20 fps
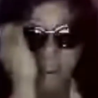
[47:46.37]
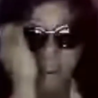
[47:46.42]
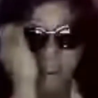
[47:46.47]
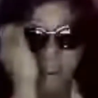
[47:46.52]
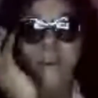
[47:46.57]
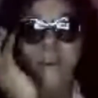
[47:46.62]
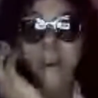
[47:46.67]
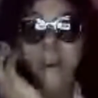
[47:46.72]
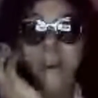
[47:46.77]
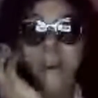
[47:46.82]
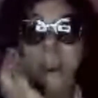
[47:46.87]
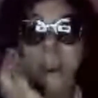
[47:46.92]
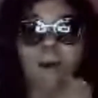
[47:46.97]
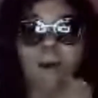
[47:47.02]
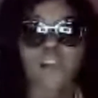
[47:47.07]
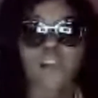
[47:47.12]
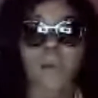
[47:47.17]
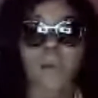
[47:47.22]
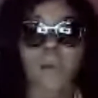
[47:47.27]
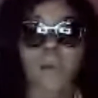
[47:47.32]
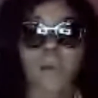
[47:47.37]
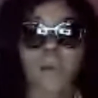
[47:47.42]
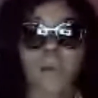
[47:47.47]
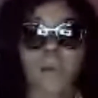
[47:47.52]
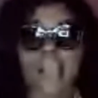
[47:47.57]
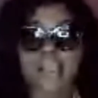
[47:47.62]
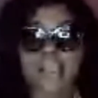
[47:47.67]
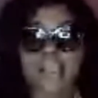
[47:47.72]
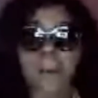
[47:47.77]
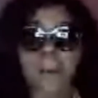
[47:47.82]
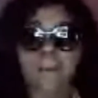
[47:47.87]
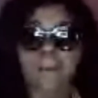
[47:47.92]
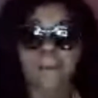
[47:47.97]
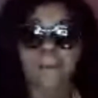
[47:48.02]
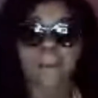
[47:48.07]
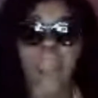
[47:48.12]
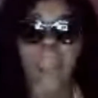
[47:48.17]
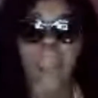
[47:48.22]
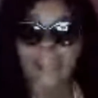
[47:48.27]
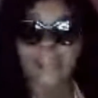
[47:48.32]
Ought to call your ass
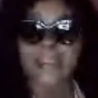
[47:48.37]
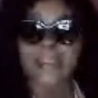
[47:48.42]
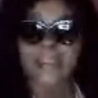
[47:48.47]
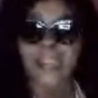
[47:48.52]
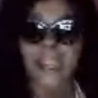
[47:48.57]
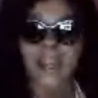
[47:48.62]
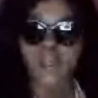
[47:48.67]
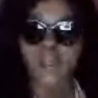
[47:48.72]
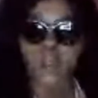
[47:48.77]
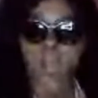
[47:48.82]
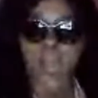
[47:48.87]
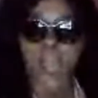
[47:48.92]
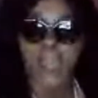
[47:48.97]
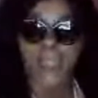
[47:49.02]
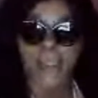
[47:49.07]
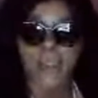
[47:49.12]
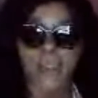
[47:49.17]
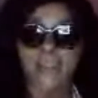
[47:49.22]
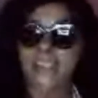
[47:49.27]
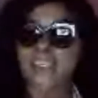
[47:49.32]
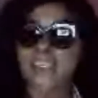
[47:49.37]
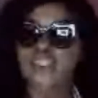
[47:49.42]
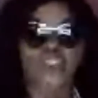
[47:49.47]
backslid Watkins,